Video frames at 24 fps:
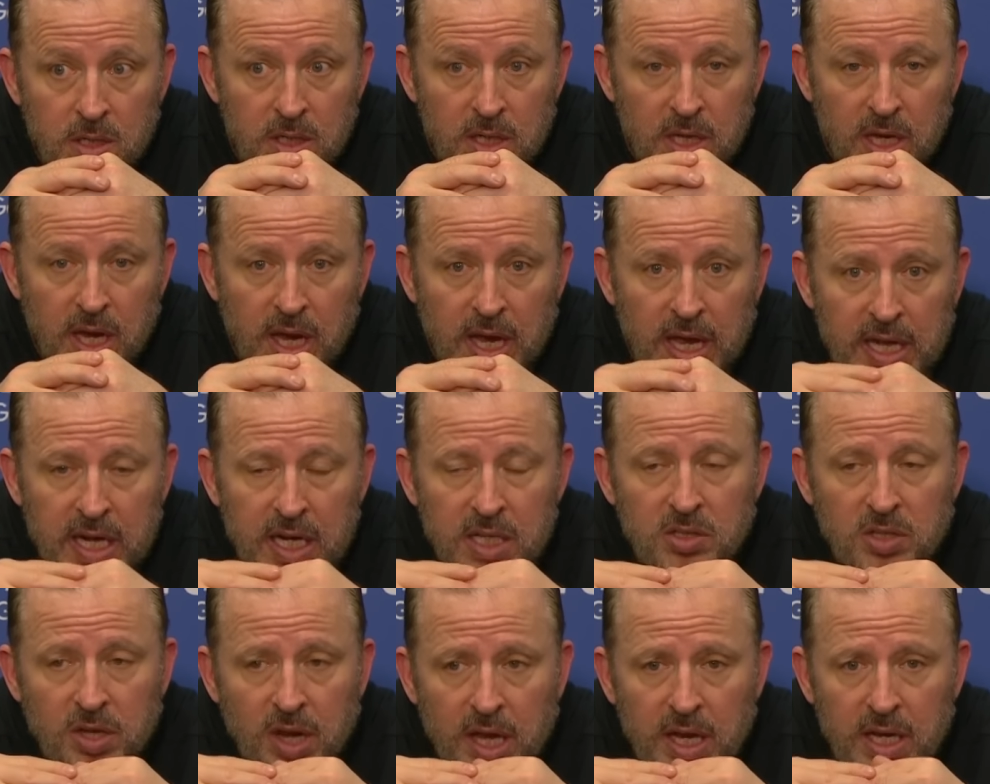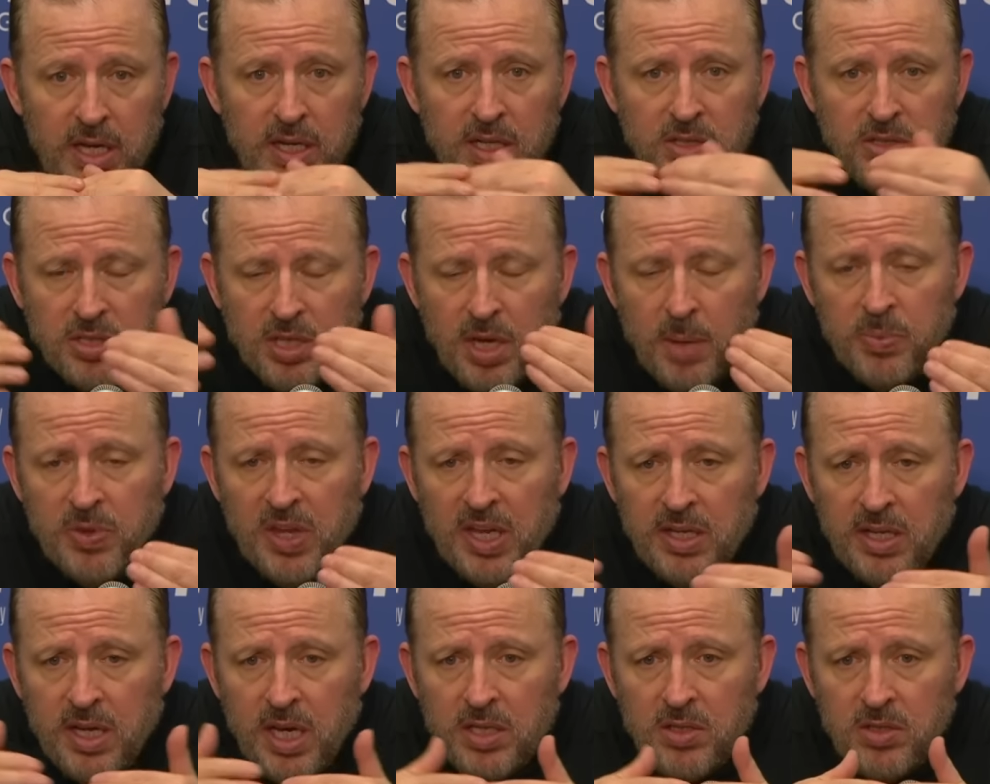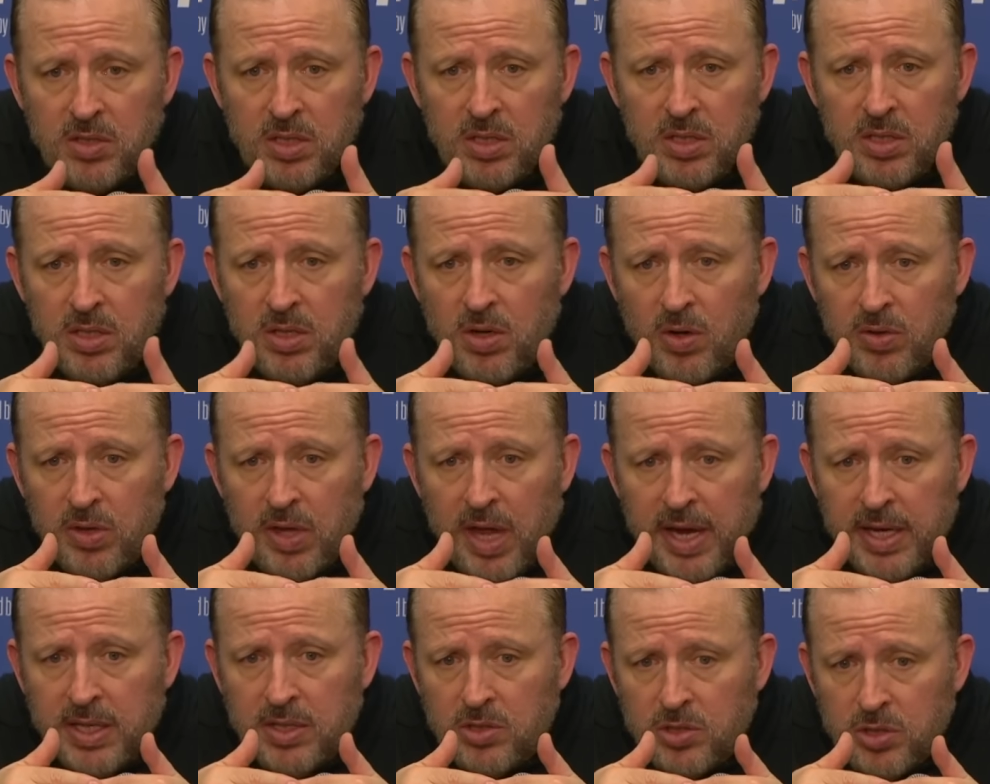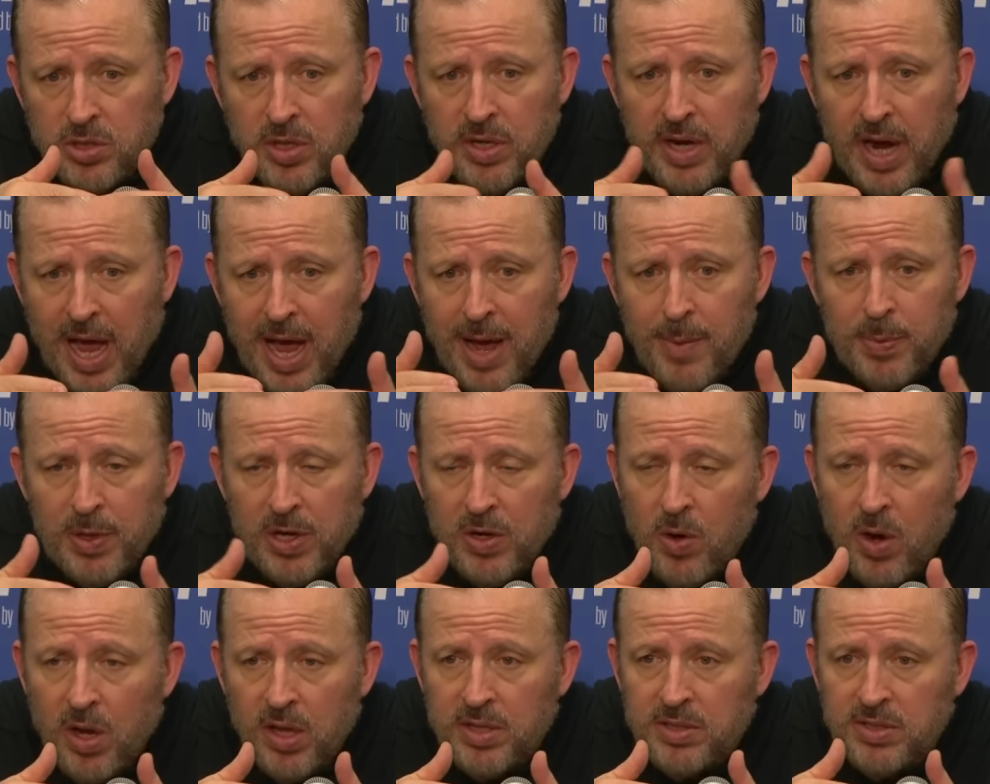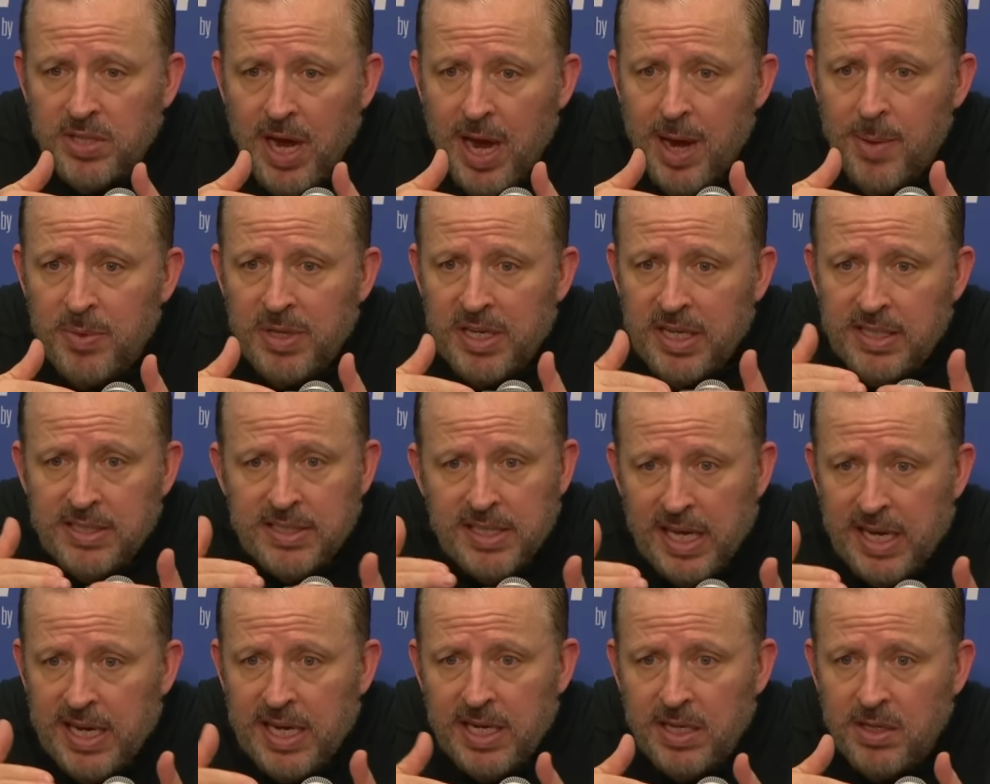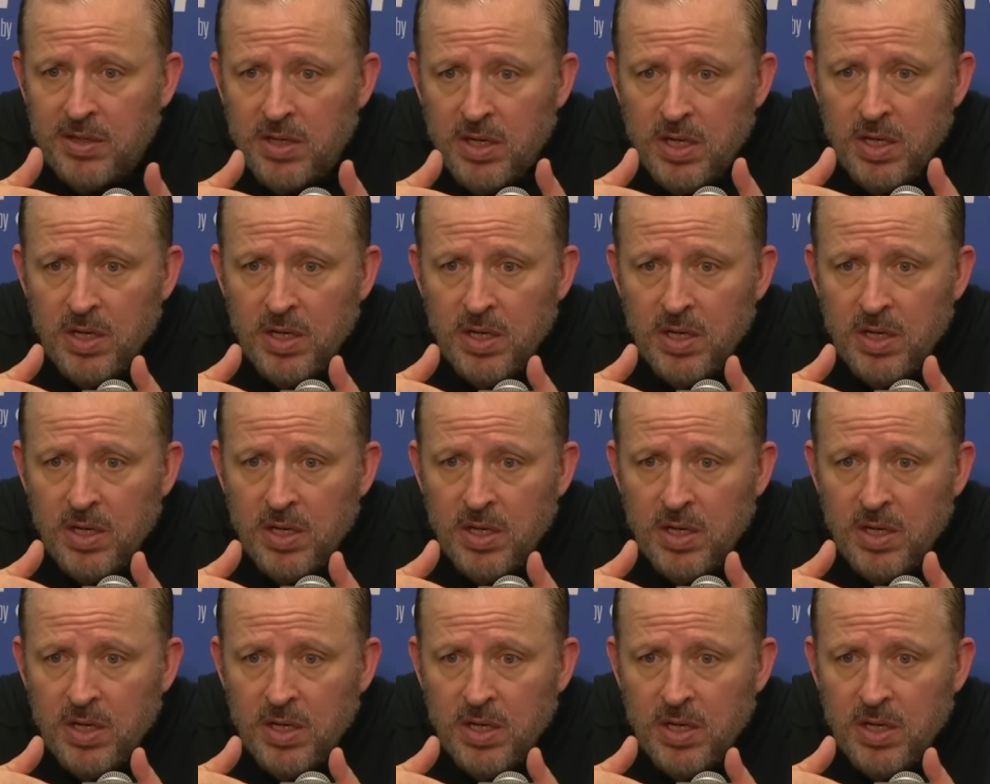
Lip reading: Yeah, and it's something that, you know, like, should happen all the time, and it didn't.